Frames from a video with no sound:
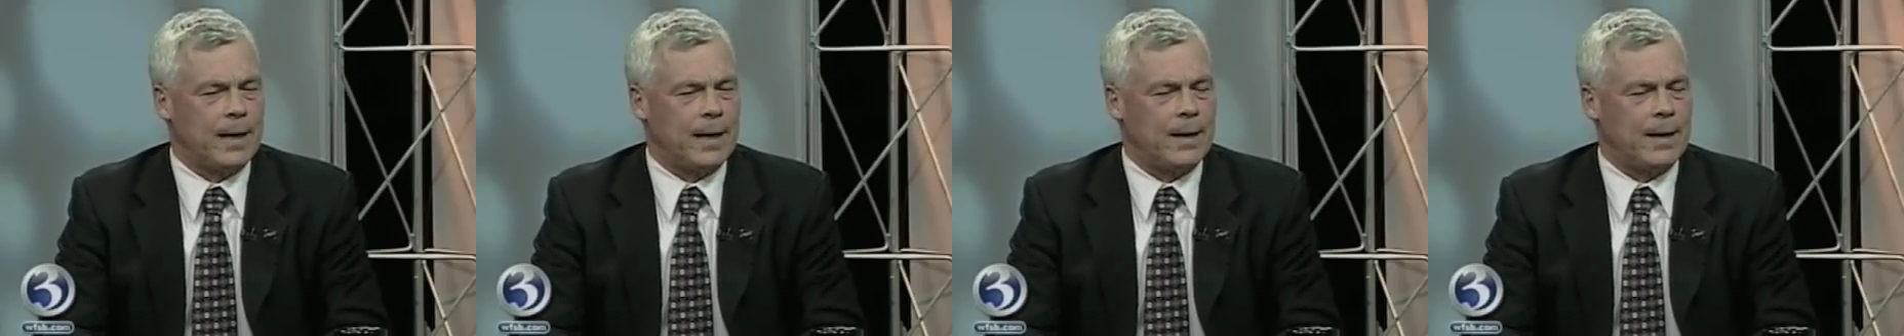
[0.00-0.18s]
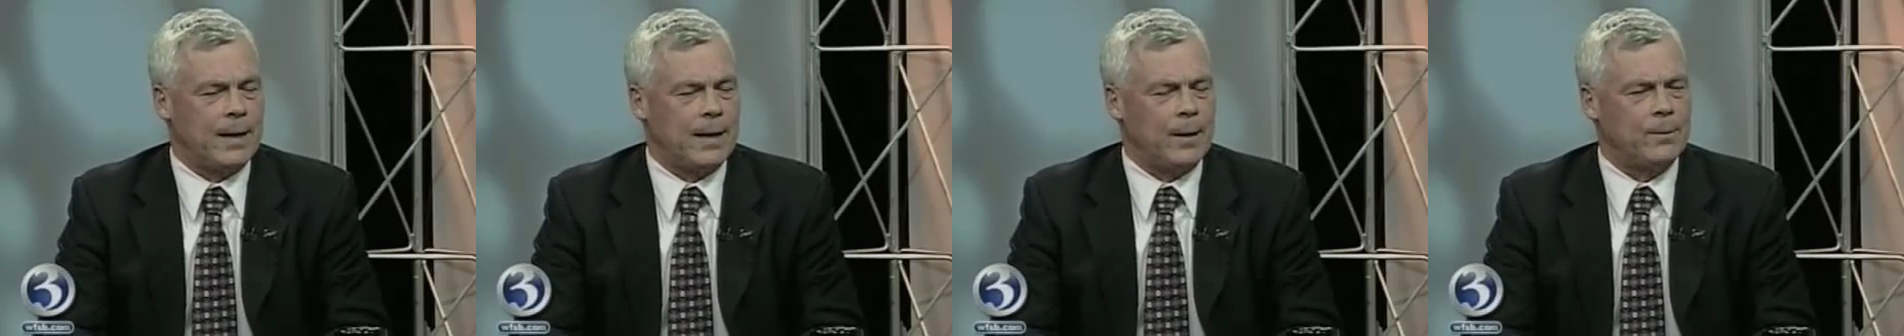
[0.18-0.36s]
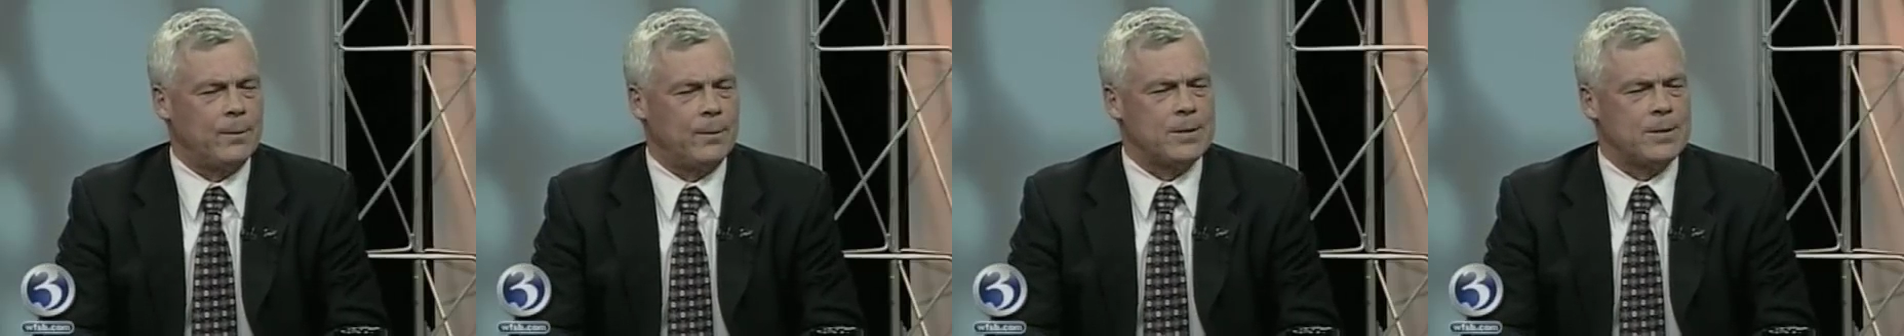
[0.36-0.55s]

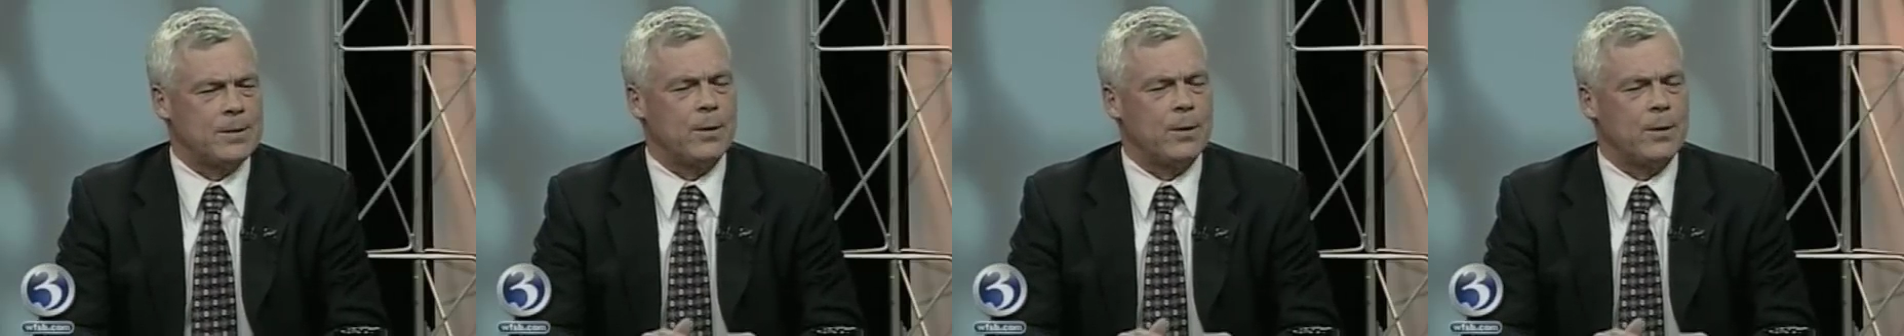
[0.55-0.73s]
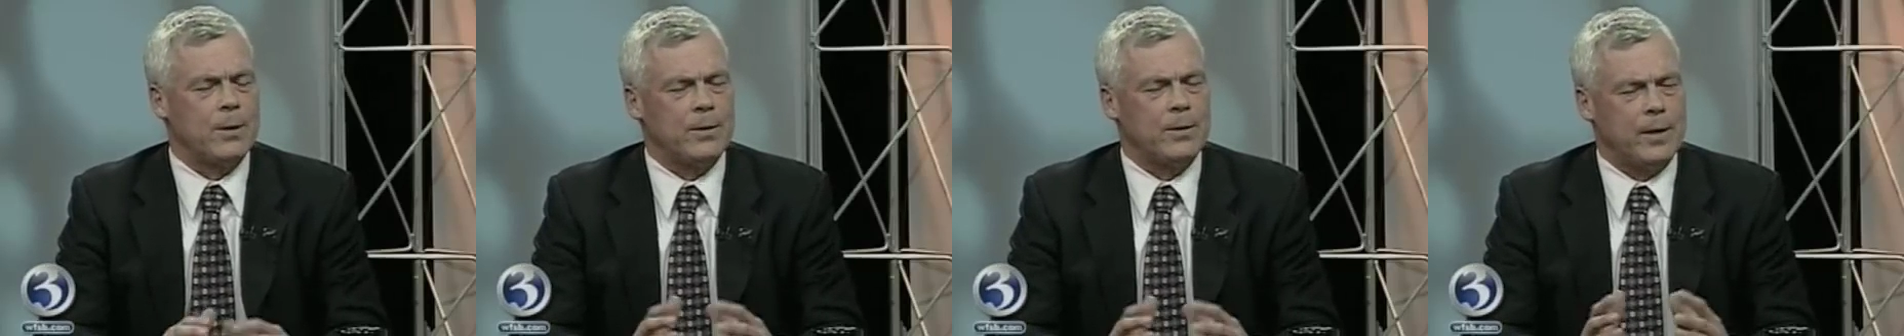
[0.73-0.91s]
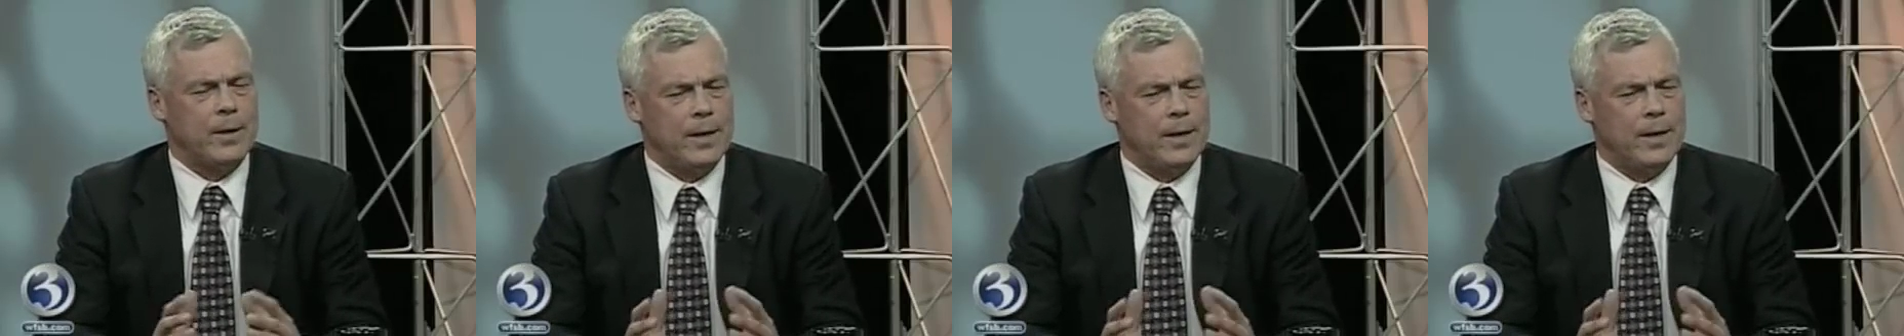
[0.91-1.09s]
But I would say
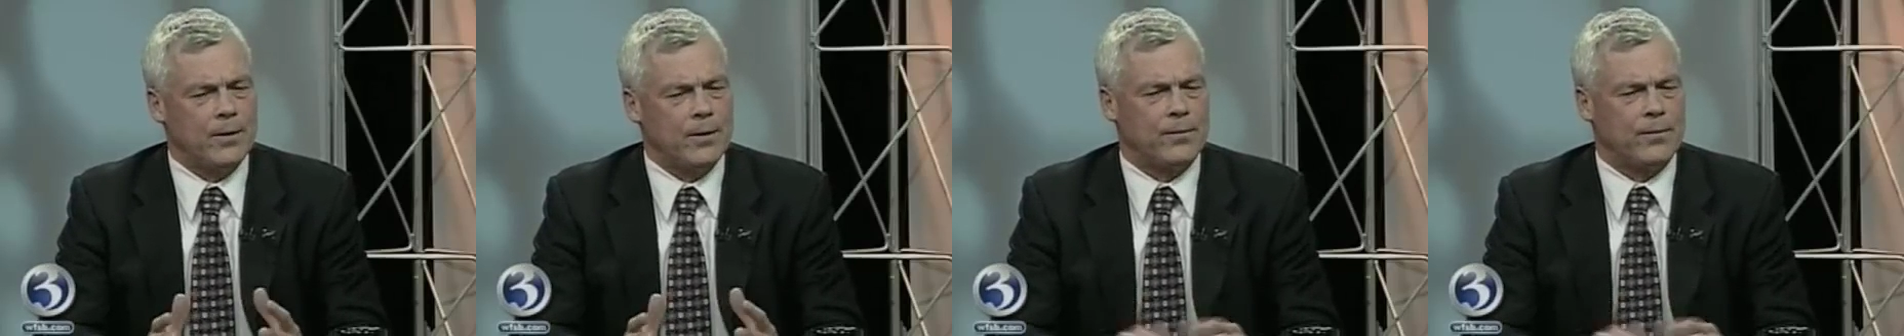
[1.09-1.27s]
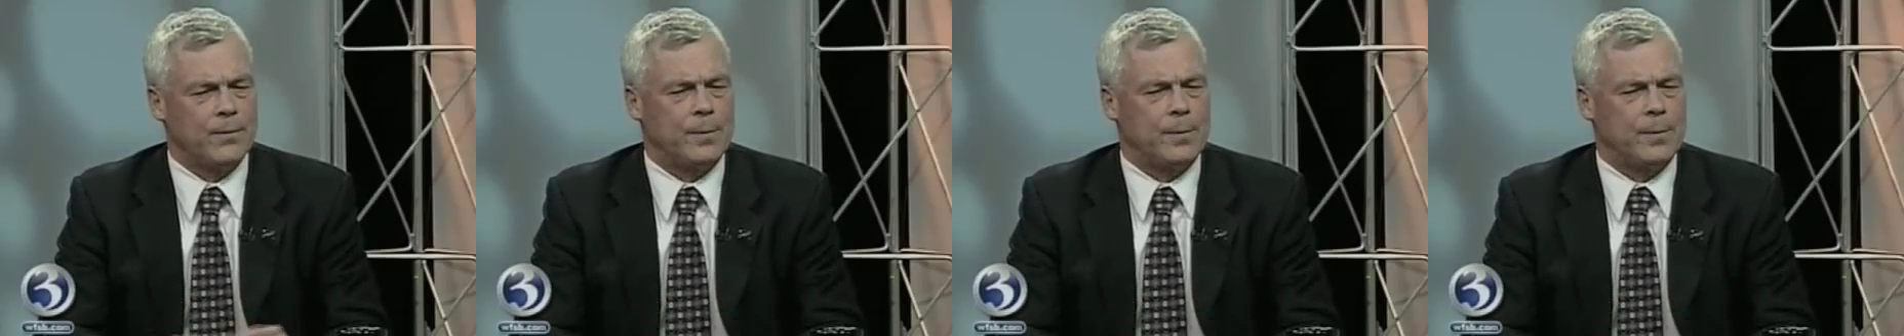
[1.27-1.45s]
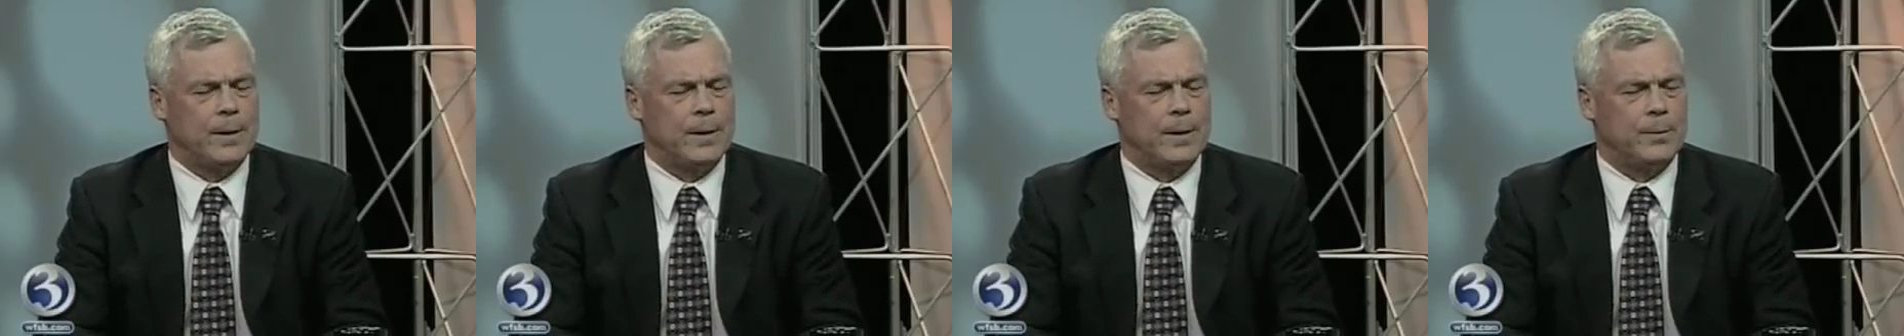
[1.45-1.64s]
what you hear
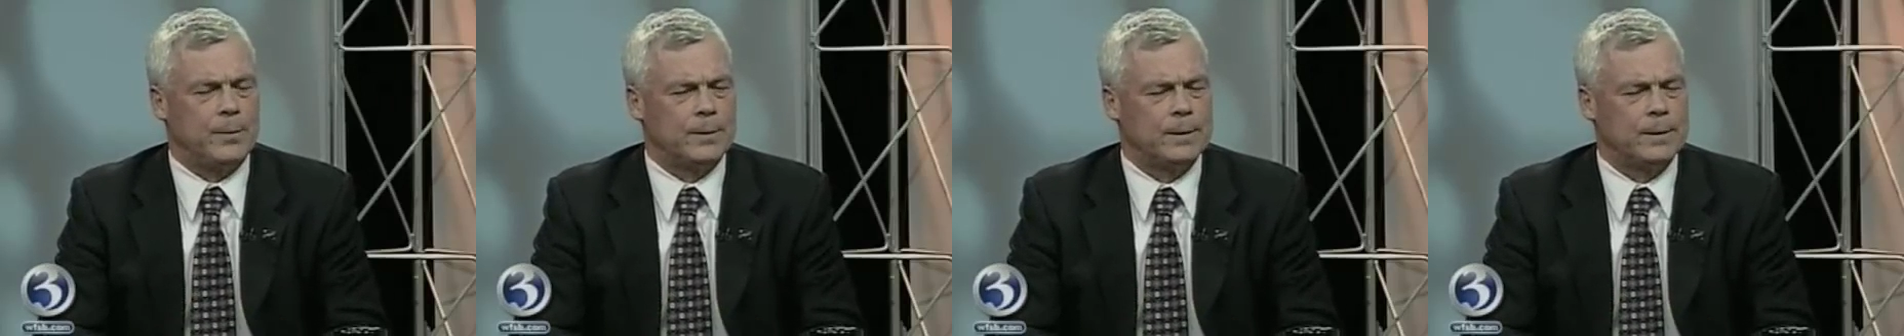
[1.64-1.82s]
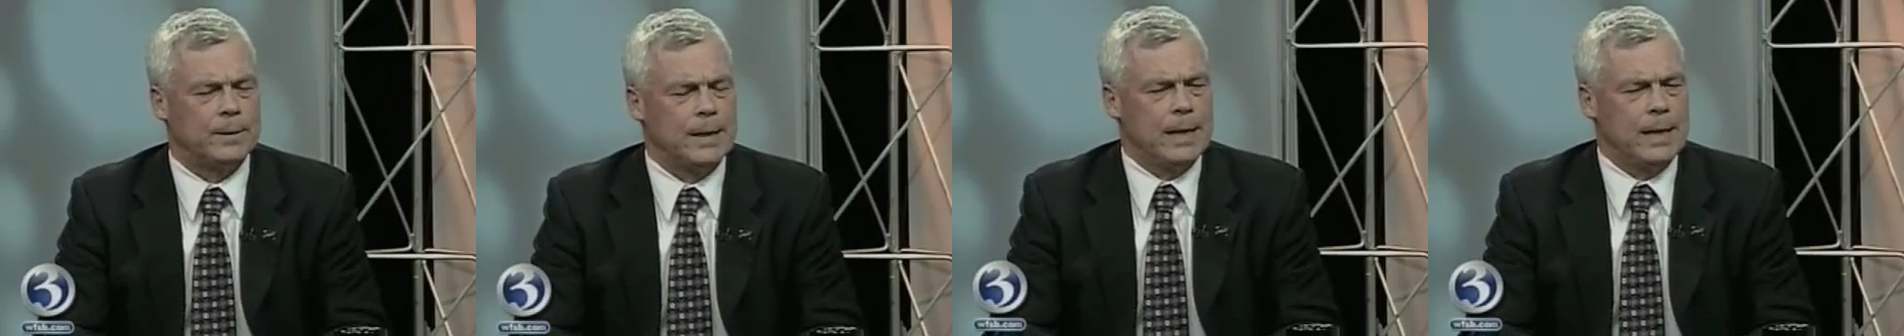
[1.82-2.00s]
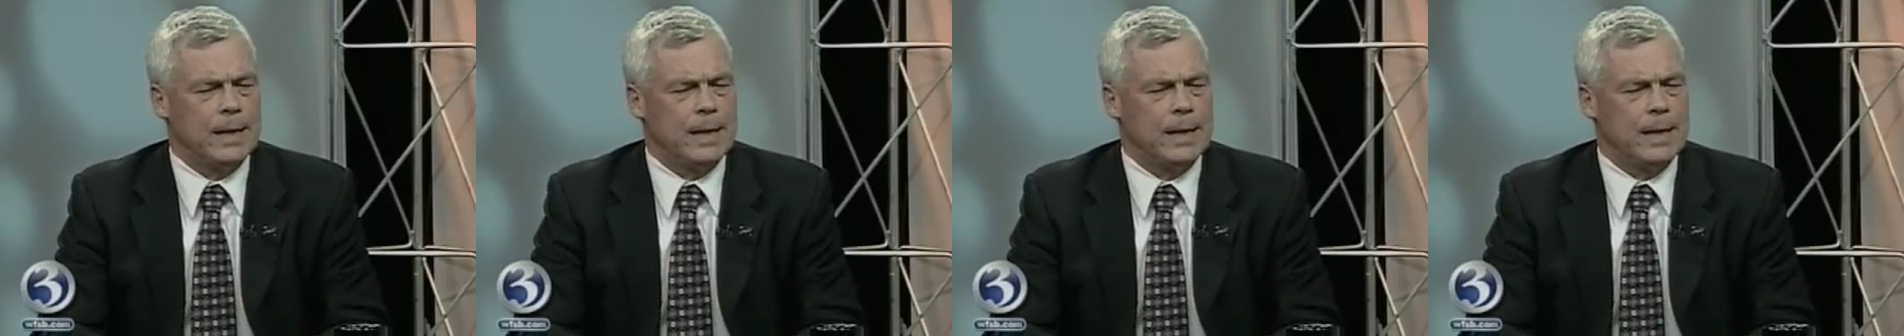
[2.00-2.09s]
from people